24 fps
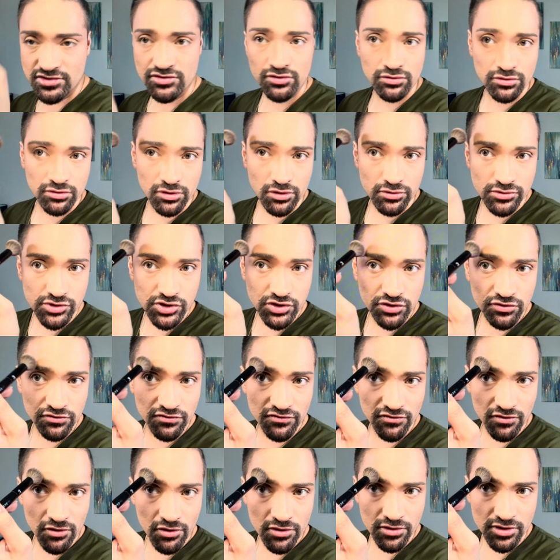Don't go too
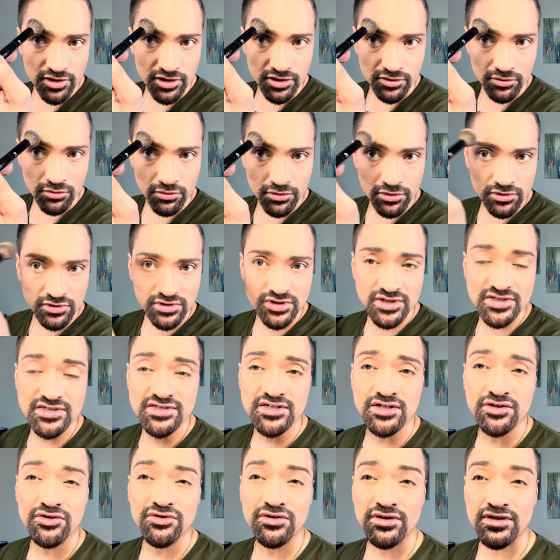far inward, because
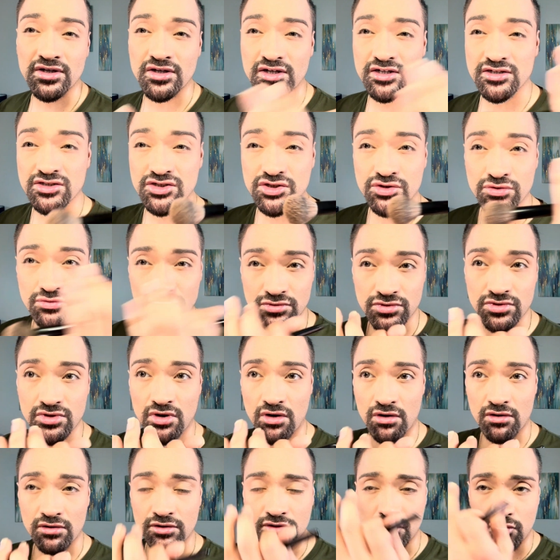then you're going to get too dark.